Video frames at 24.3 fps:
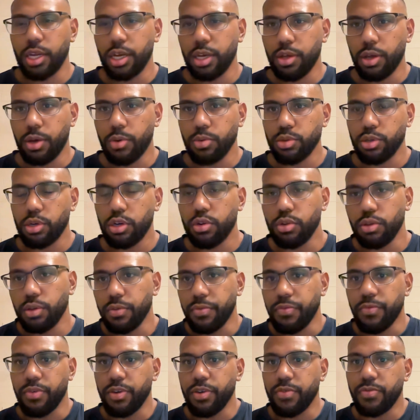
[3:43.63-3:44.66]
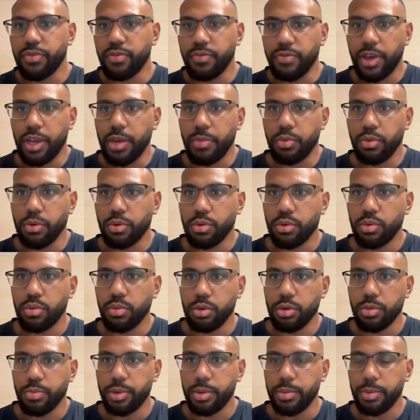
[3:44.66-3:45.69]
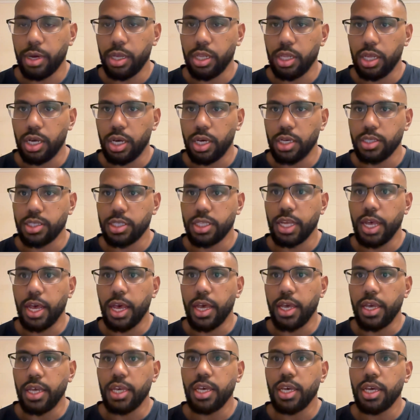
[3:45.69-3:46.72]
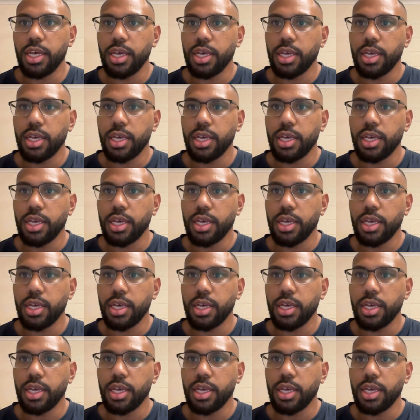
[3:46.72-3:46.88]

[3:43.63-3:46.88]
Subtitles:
I was going to do the 5th of April would be my last day.